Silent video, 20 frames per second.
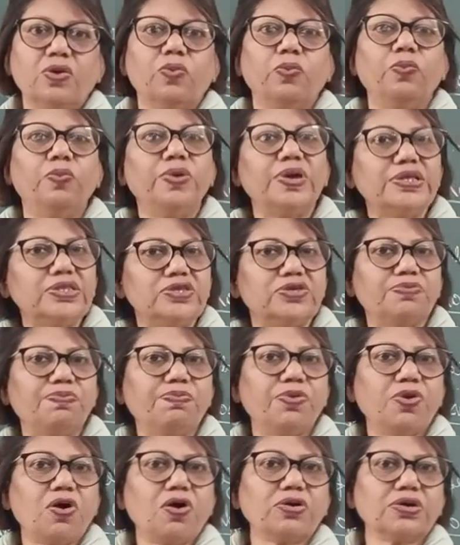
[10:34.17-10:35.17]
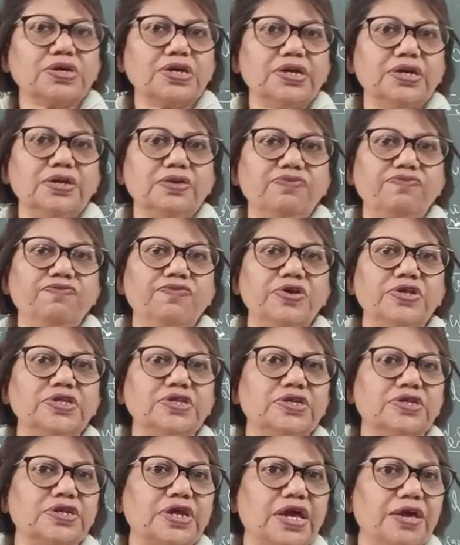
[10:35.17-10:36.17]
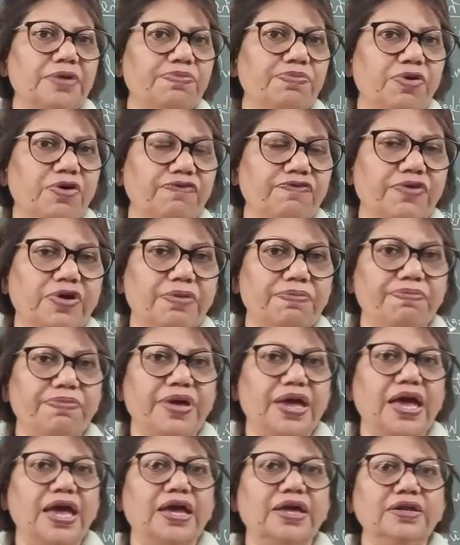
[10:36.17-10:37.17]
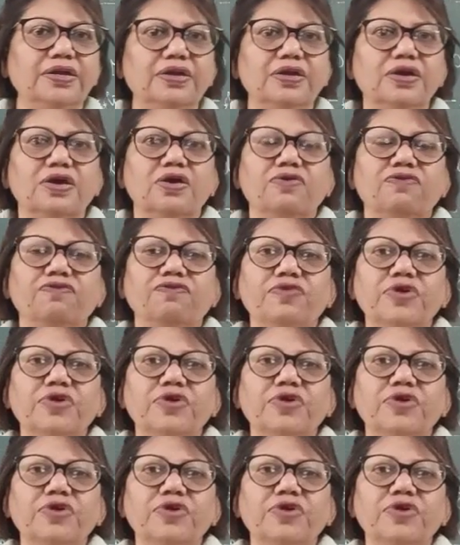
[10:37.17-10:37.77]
Which blockade, which type of a ban,